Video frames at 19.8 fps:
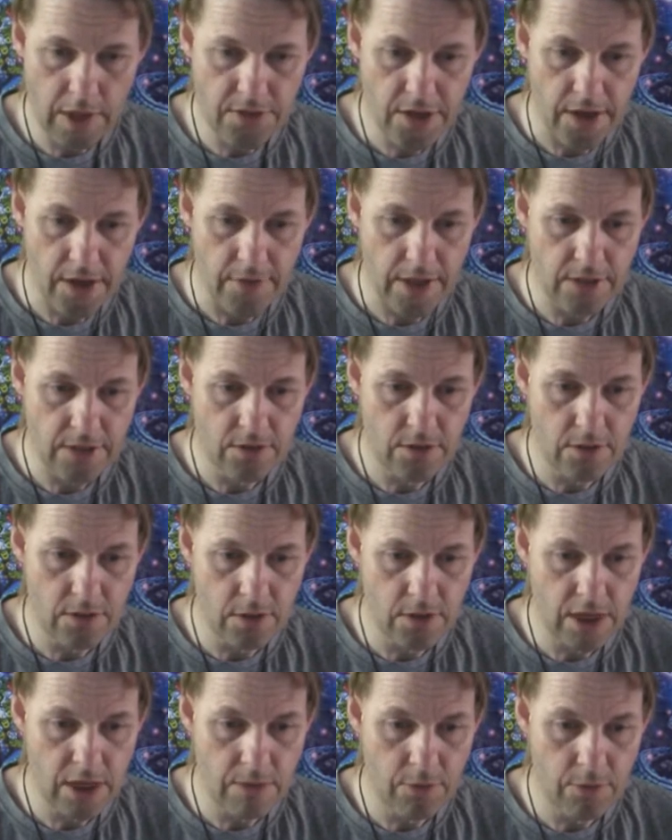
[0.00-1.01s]
That's the
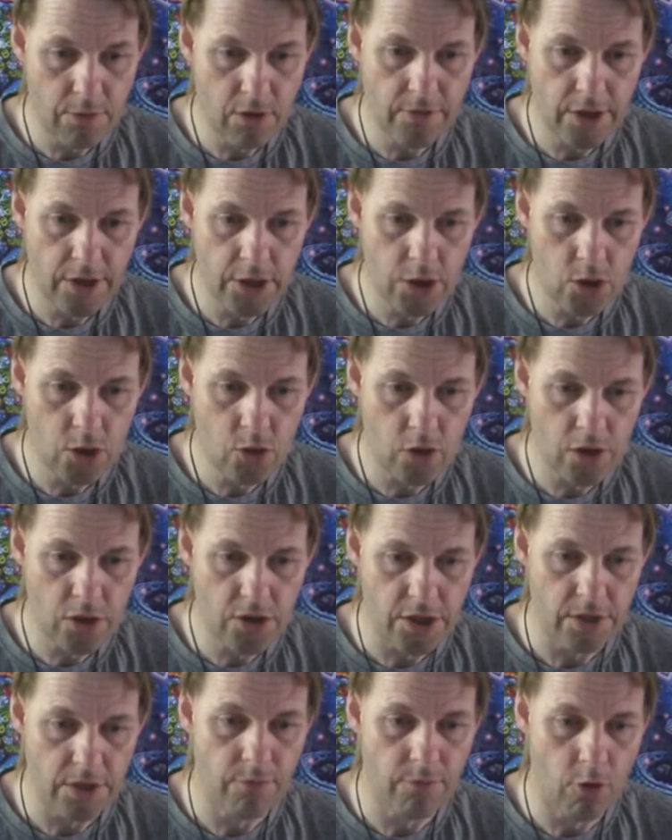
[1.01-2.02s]
Team Unified
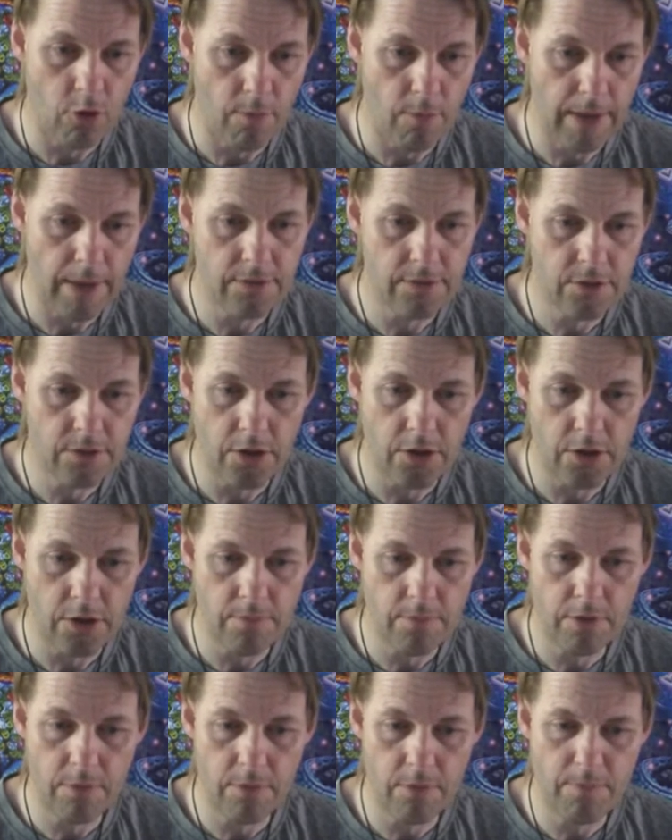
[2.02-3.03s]
Constructed format. So
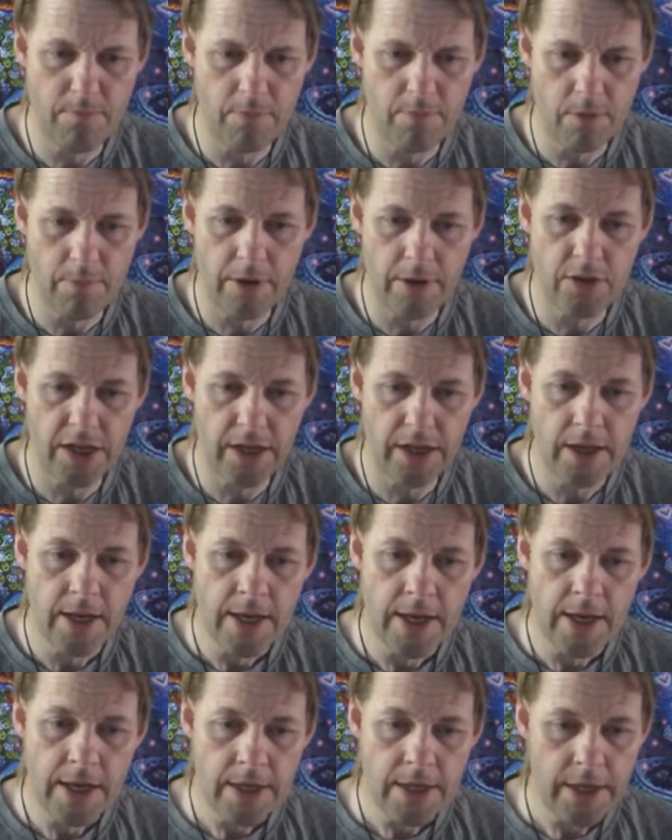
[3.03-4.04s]
you're building,
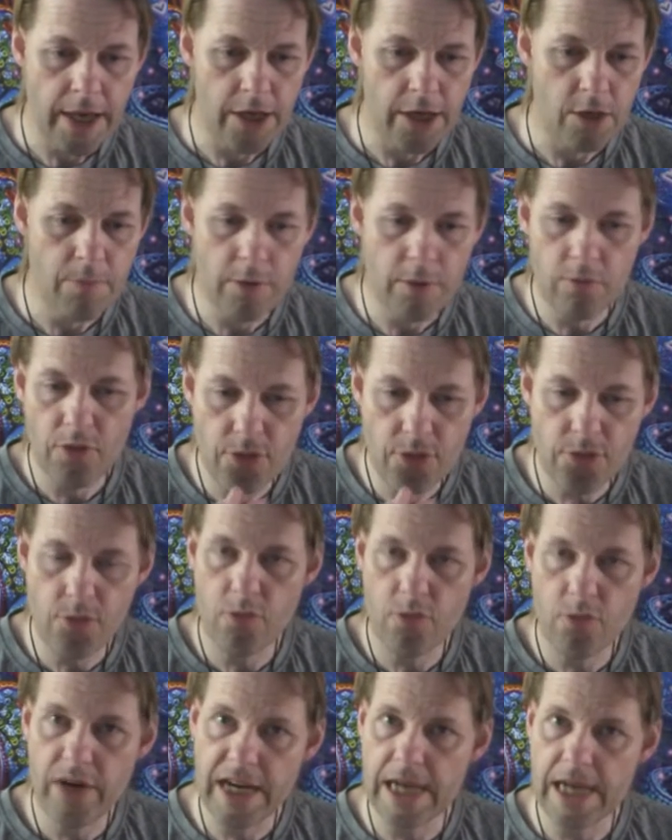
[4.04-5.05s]
you build
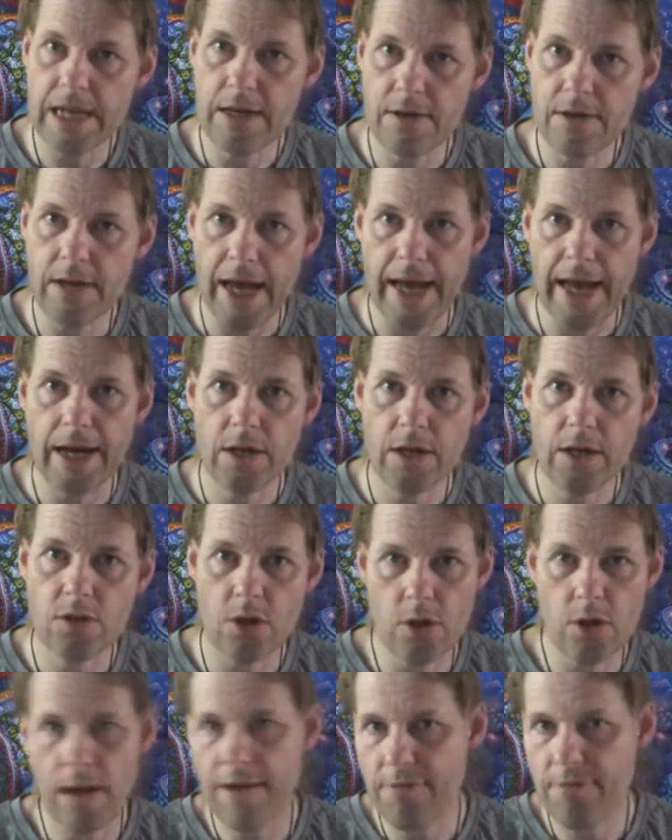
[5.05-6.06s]
3 decks. So
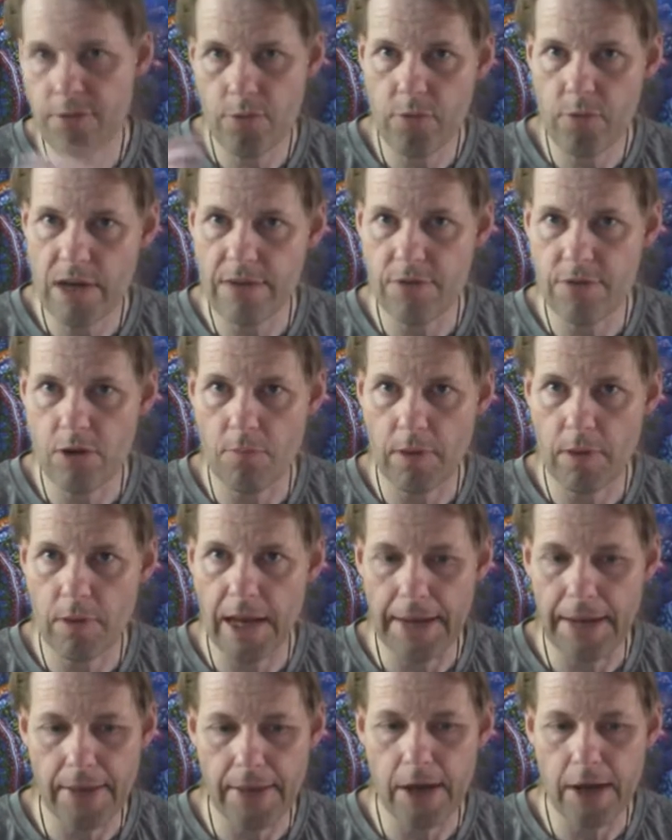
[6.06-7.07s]
you have 3 of you
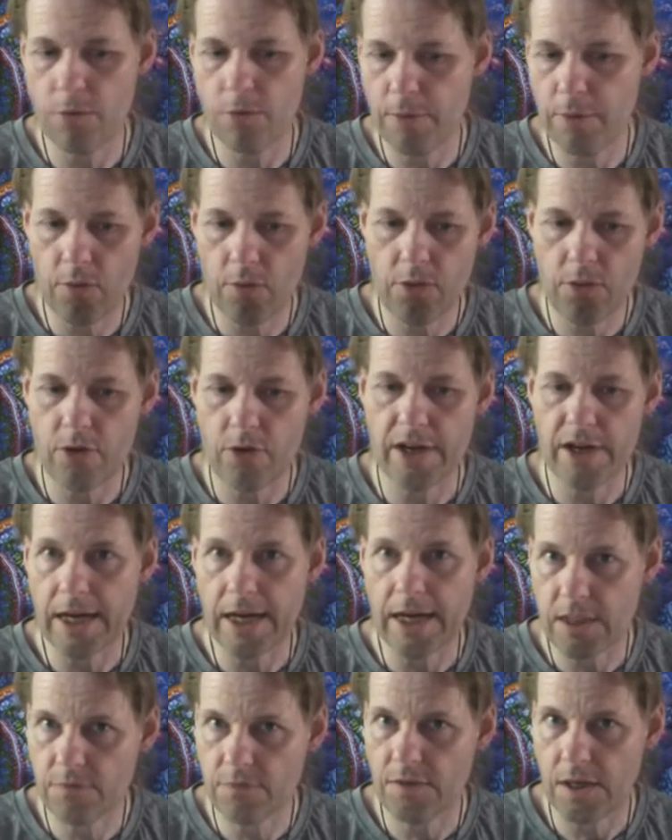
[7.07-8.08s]
playing that, and you build 3
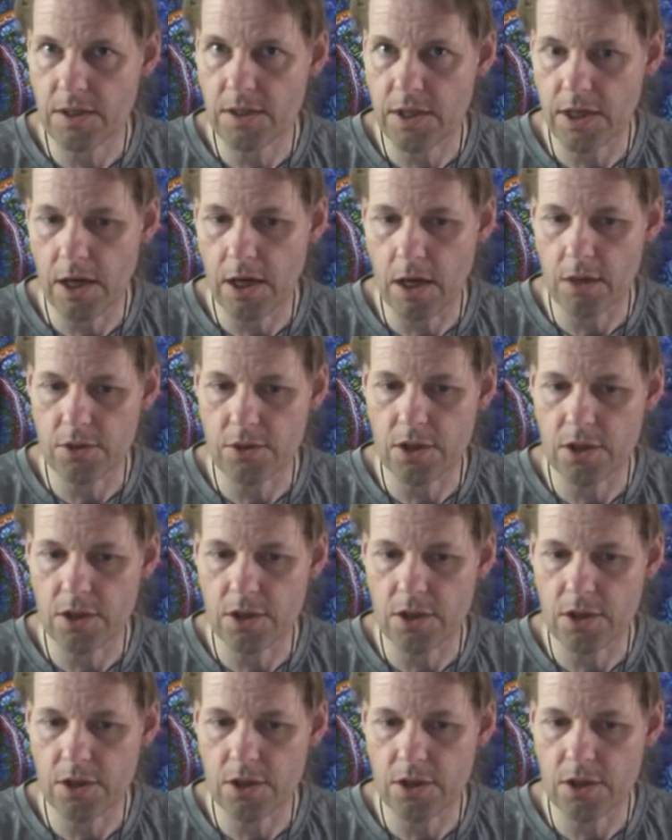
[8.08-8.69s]
decks of 60 cards.